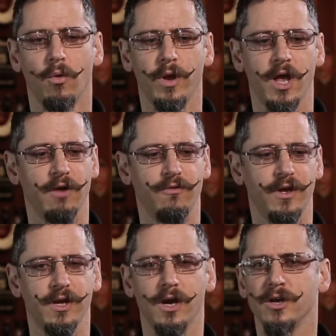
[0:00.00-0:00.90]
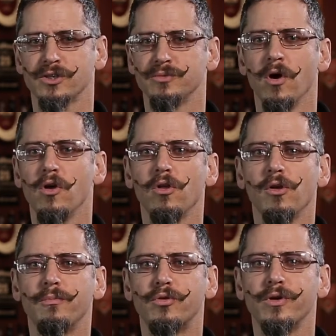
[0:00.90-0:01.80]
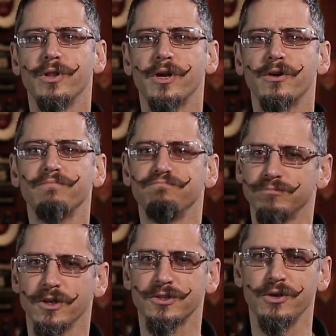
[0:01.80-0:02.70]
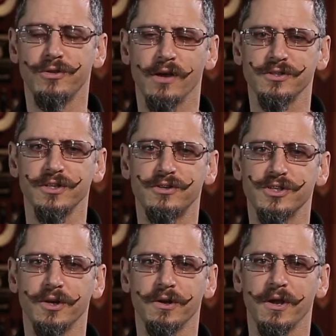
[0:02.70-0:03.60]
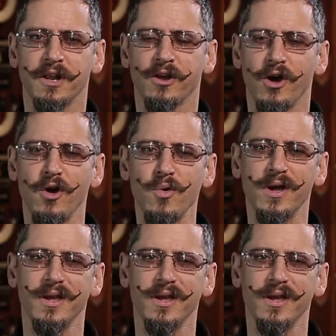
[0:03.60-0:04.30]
We have a small brewery there, does 2,000 liters at a go.